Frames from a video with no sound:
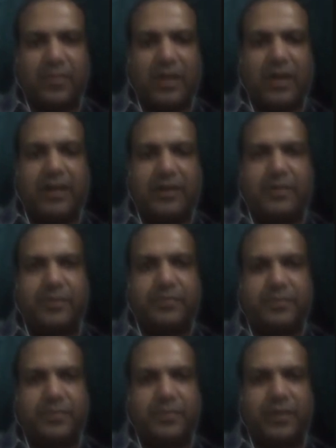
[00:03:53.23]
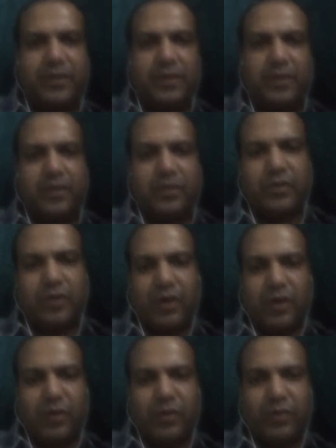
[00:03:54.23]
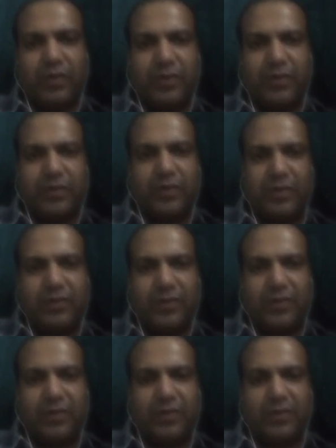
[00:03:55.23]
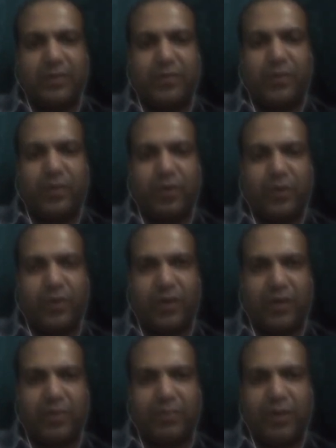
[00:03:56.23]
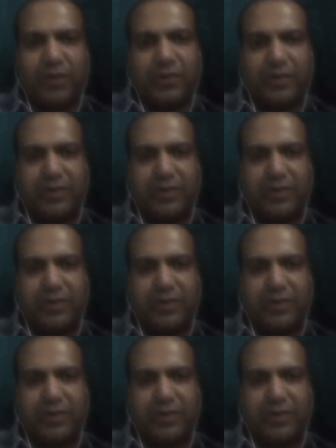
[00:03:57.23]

ad. Now, if you want to talk about